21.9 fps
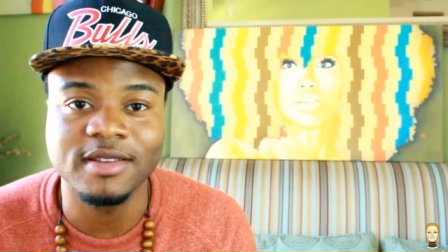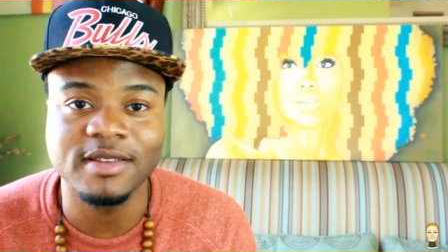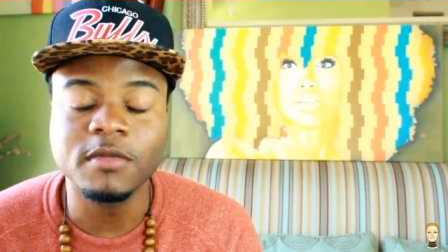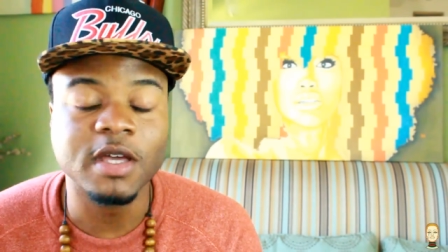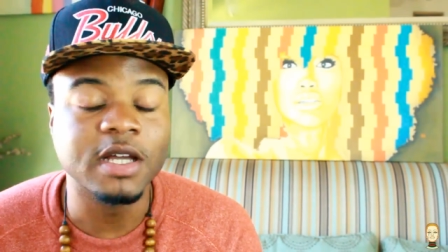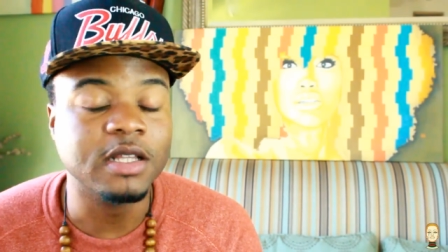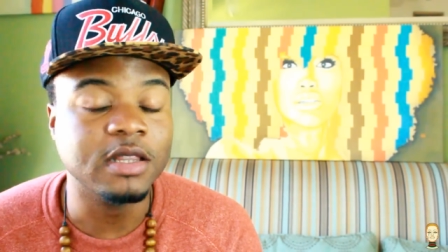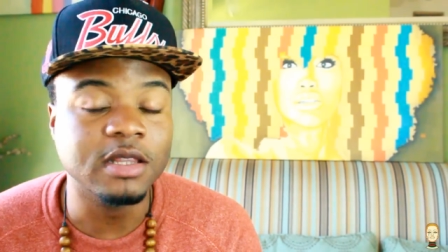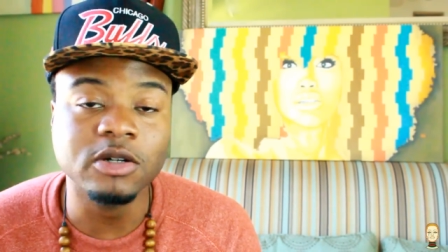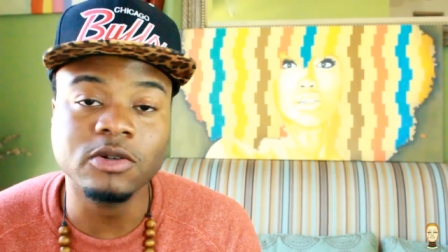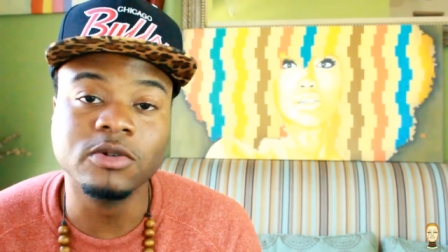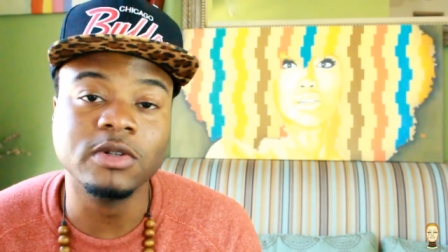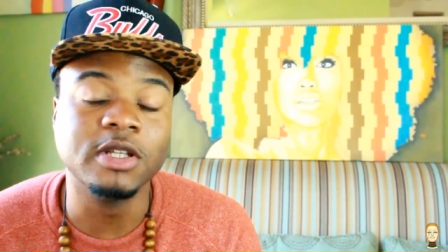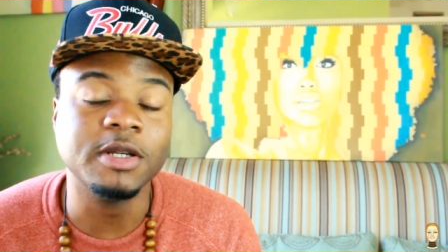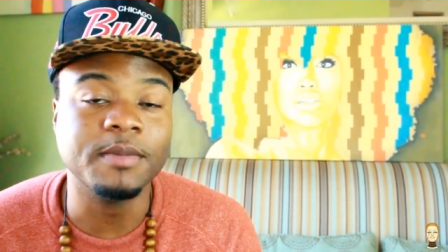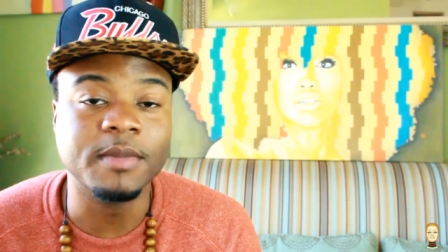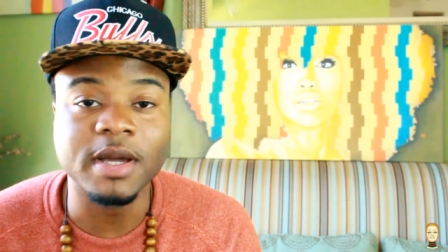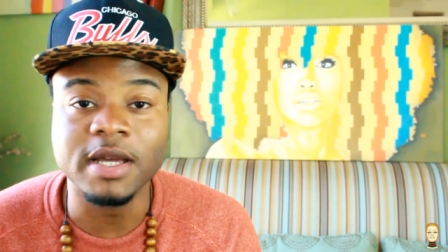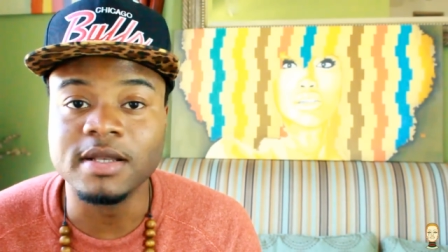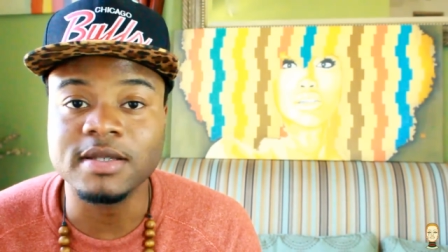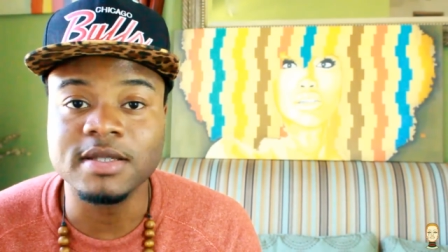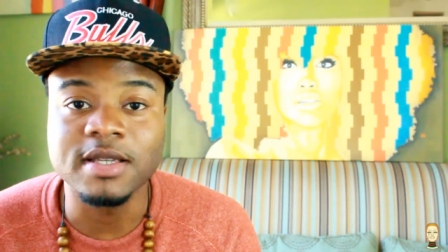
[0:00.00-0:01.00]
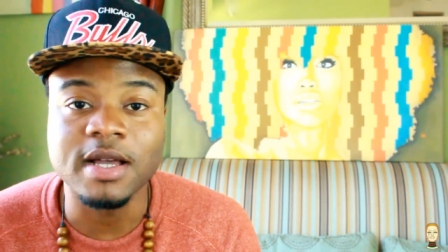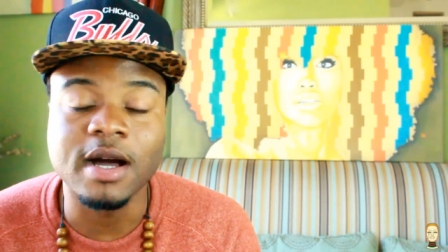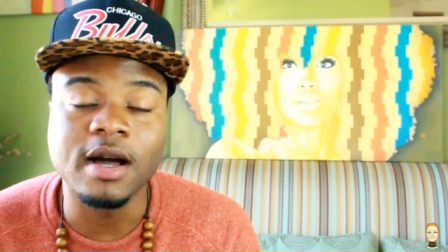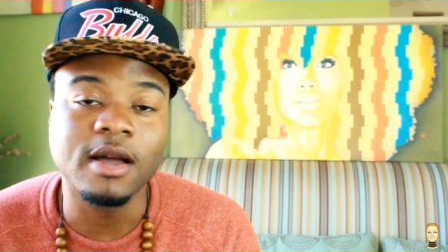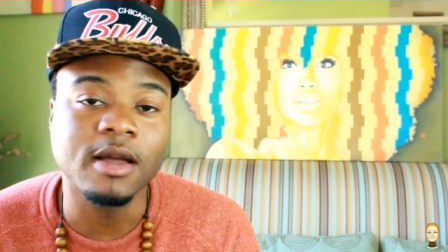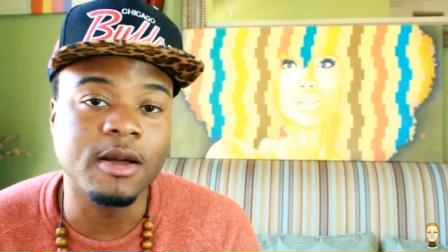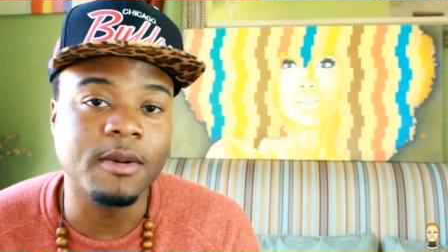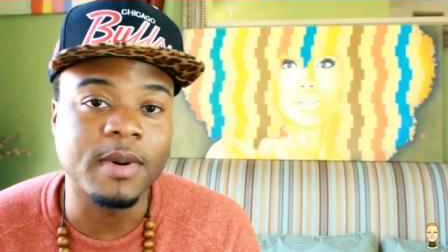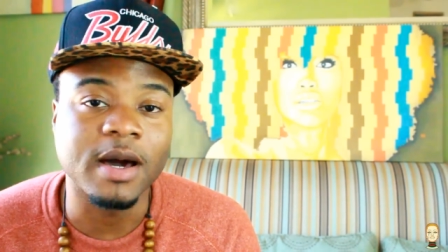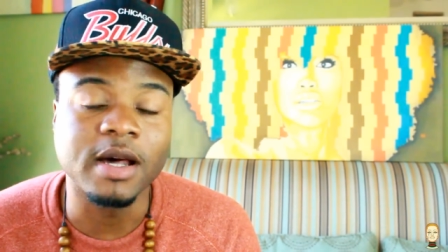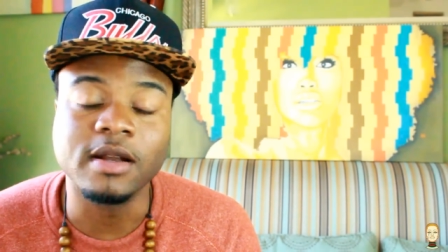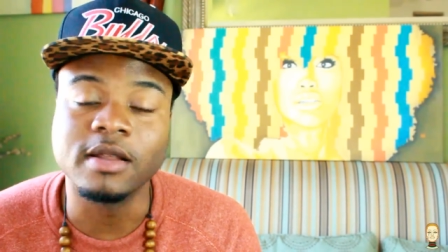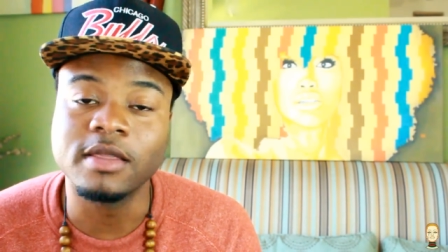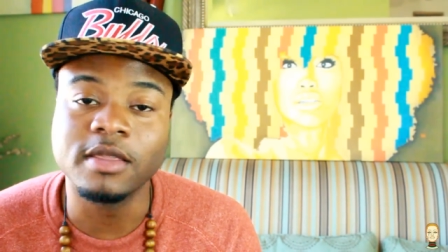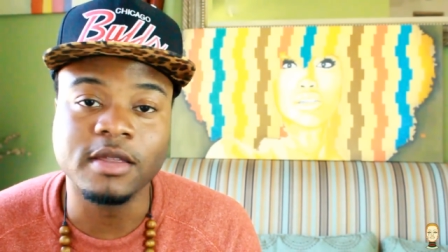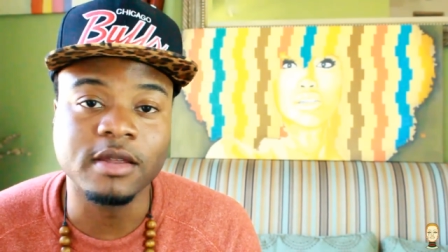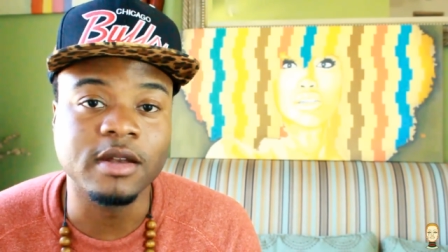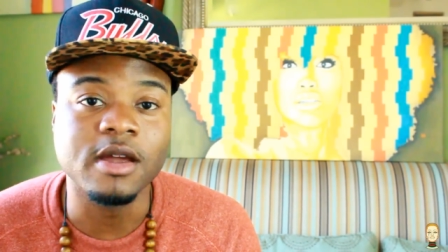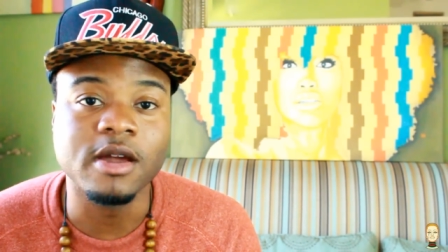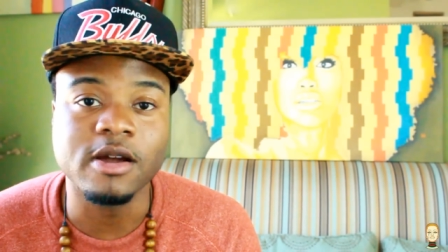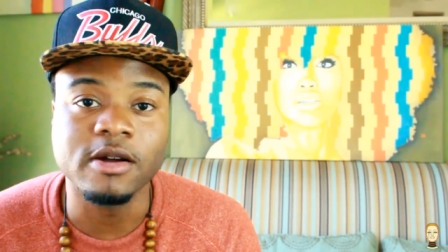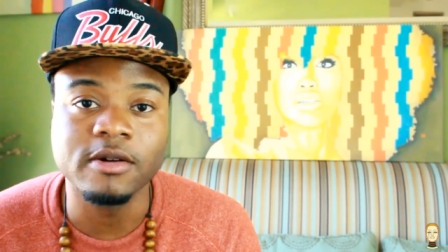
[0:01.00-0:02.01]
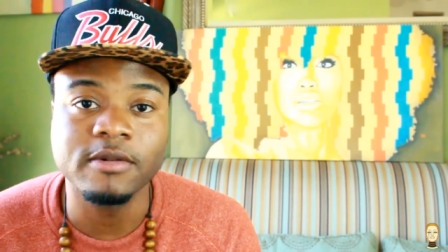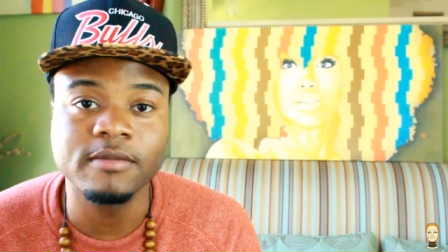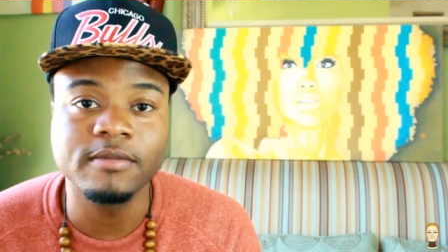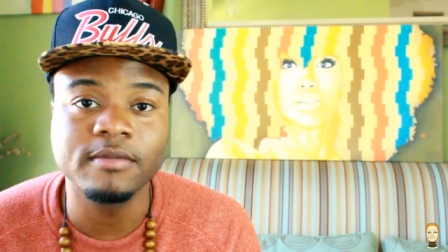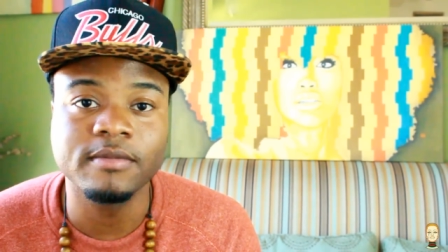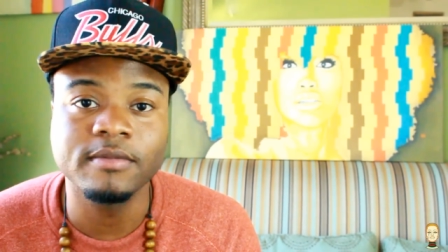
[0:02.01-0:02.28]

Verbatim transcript: They literally made this guy up out of thin air.